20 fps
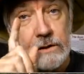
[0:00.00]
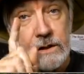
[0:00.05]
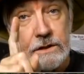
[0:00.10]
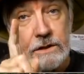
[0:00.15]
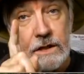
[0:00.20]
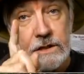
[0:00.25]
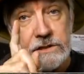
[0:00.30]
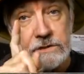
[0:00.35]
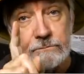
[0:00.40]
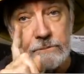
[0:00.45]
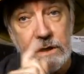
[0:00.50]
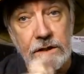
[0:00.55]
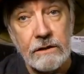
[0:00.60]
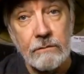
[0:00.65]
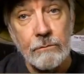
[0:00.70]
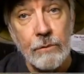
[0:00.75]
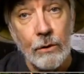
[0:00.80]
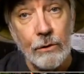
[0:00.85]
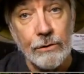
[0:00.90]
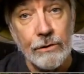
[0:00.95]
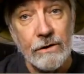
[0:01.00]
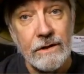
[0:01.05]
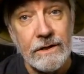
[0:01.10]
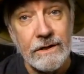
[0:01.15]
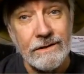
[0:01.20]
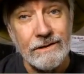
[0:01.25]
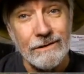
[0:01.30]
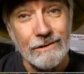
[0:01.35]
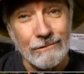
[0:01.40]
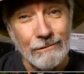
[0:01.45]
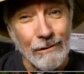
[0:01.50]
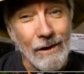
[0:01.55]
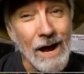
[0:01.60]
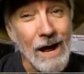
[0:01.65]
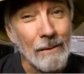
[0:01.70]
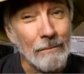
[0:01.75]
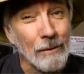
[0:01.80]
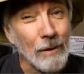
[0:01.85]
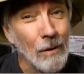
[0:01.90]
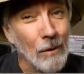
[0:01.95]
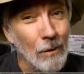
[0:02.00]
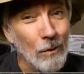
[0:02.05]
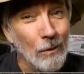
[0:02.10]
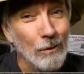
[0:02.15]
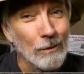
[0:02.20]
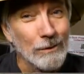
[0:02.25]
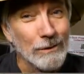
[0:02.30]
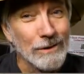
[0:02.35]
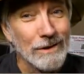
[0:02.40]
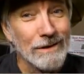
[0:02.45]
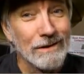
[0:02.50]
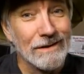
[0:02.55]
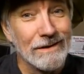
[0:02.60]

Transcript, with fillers: that doesn't mean the boulder didn't trap gold.